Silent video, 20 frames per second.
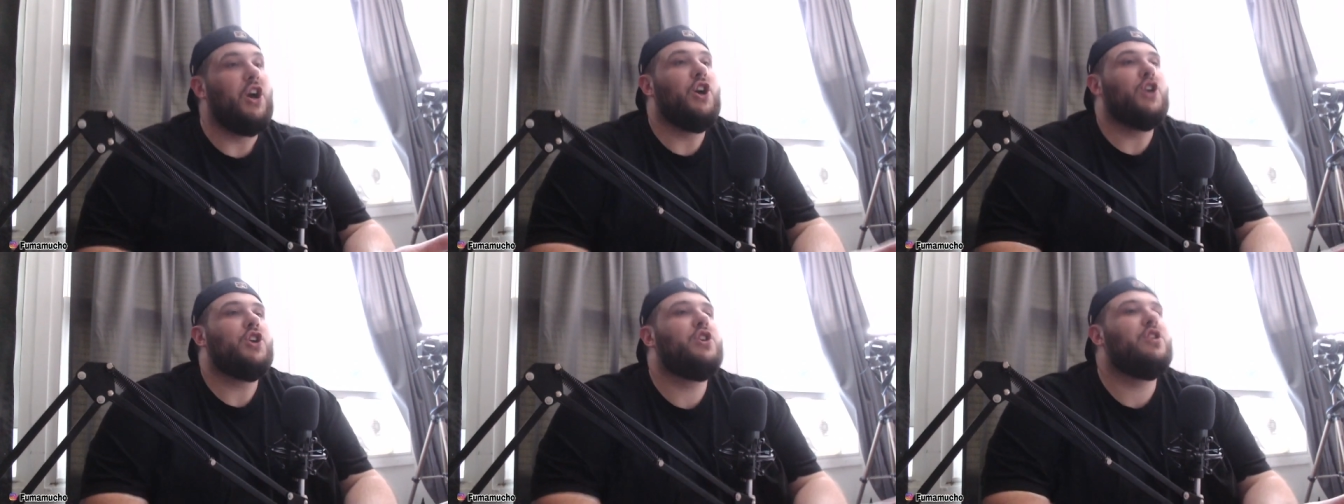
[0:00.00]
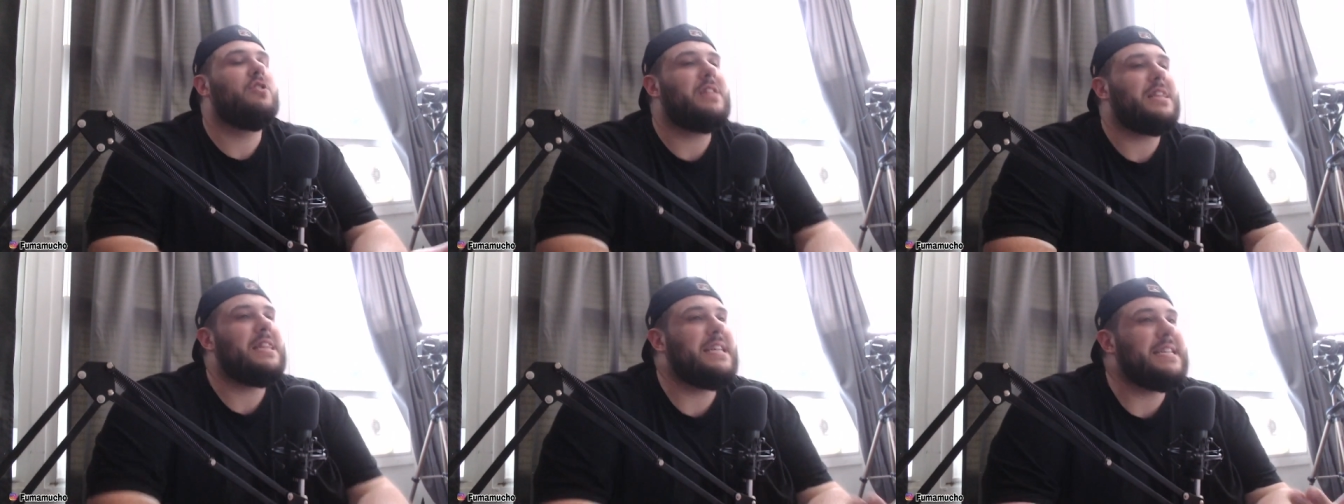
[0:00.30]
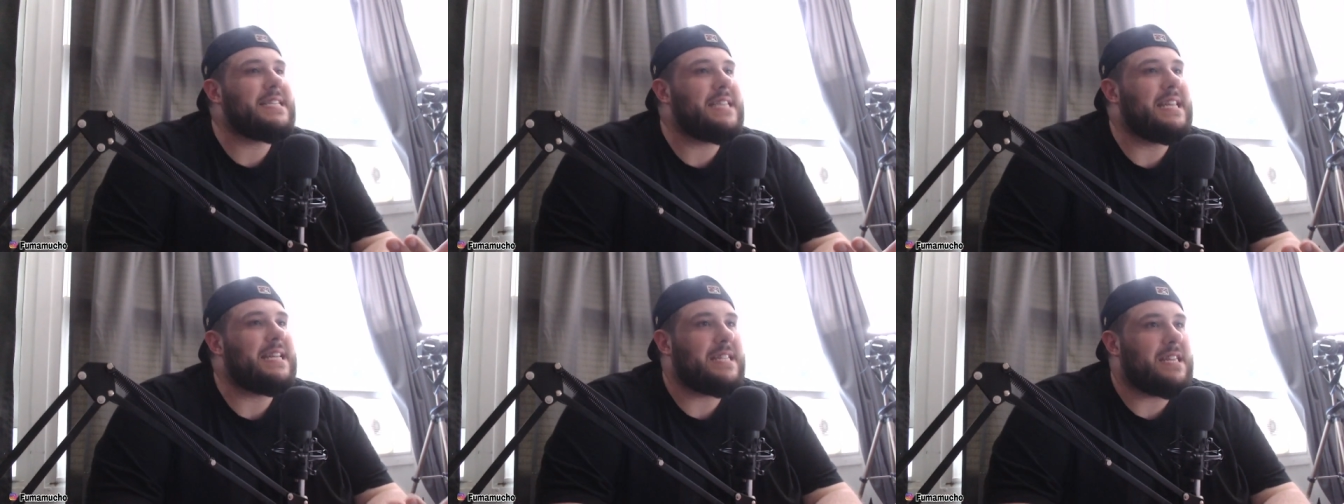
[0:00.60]
You're
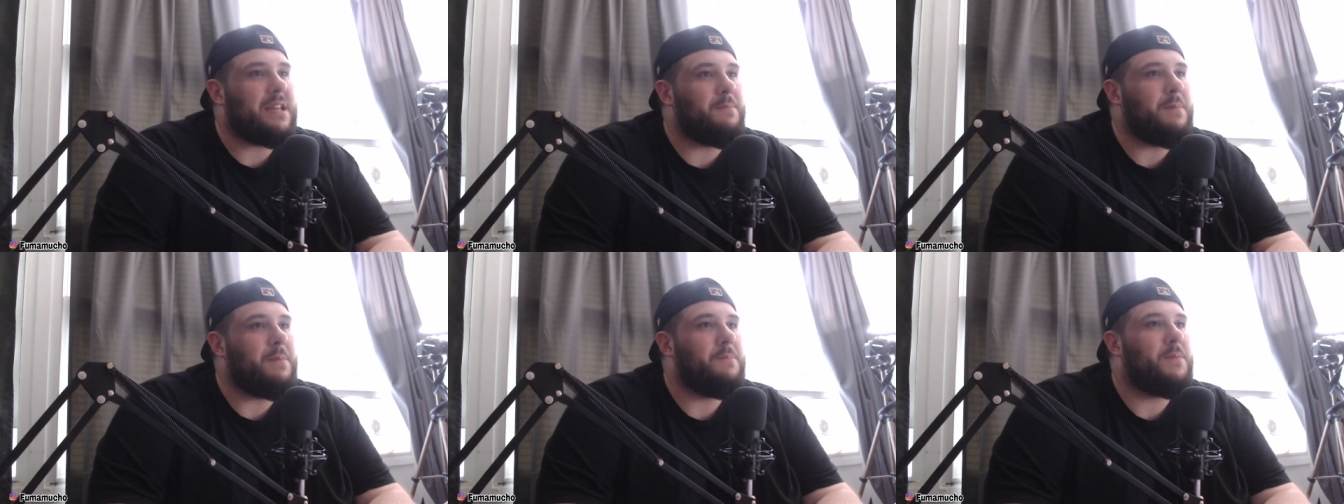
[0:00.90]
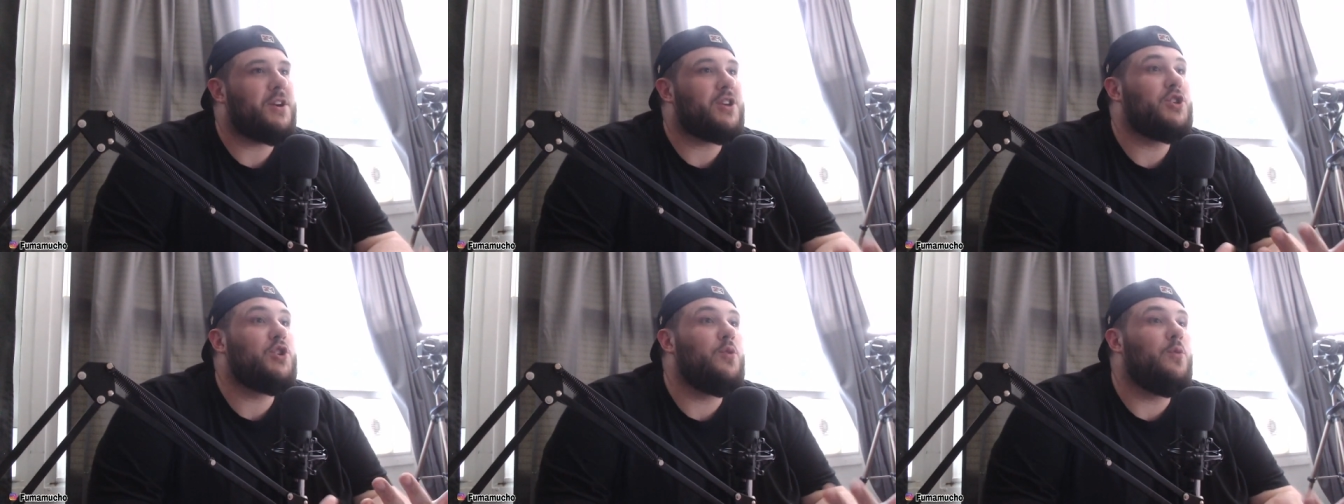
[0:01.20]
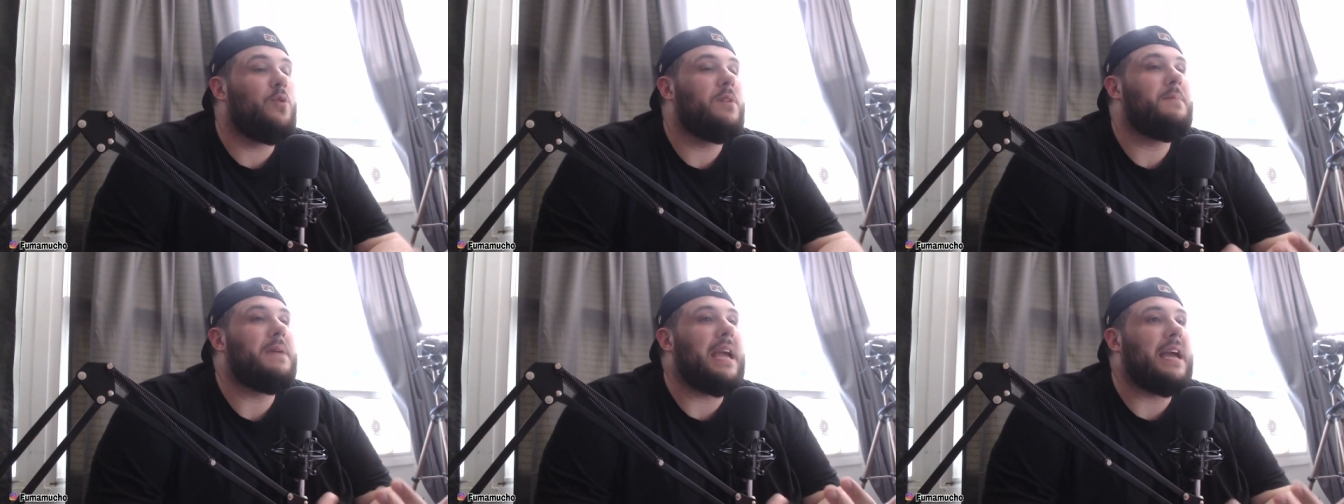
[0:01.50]
listening to me because you
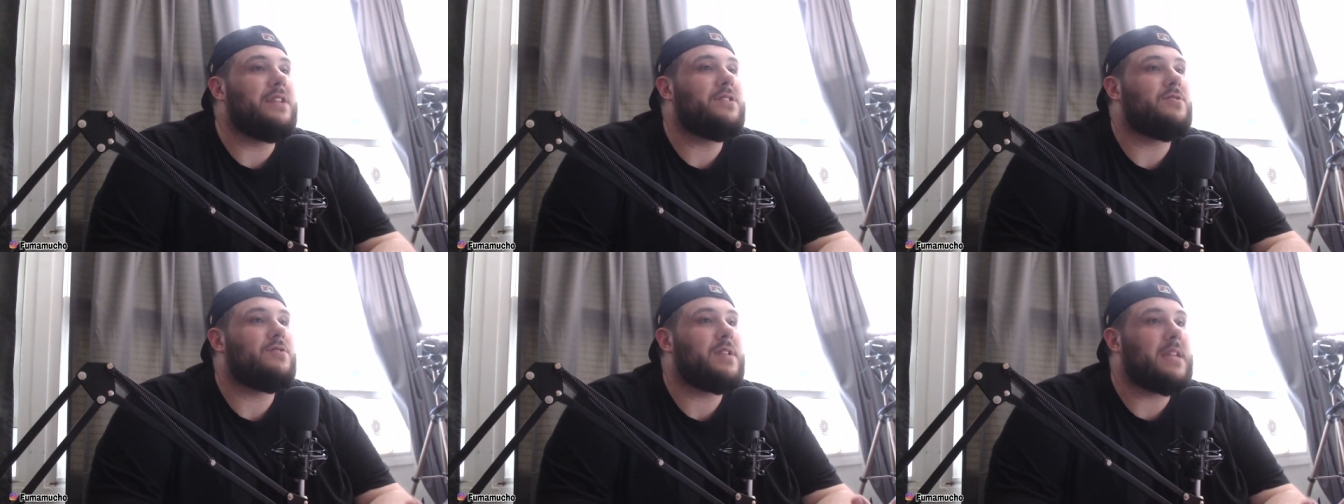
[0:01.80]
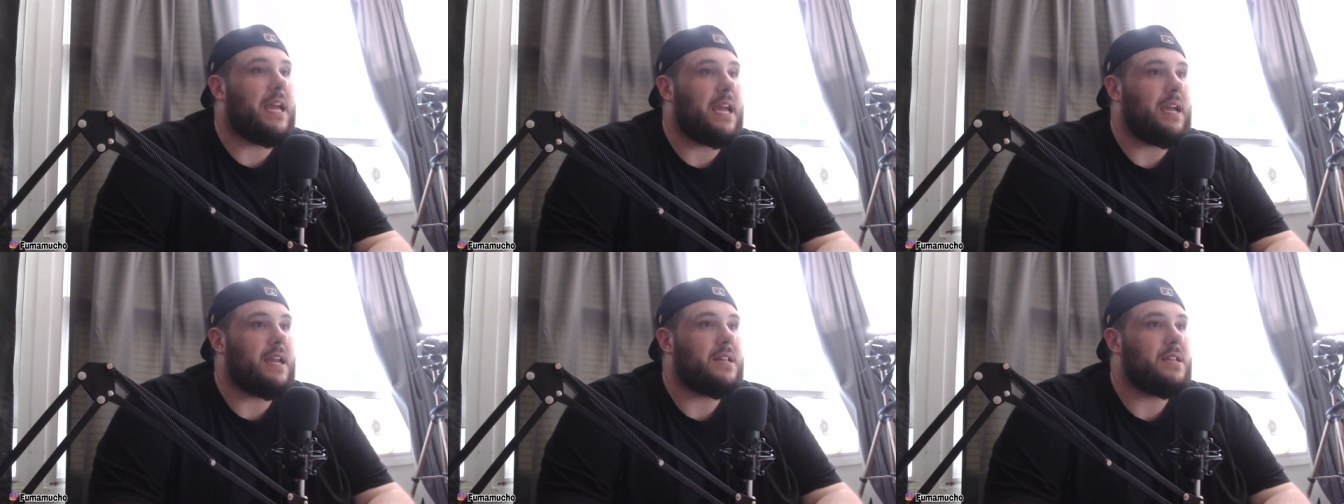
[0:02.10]
want to be entertained.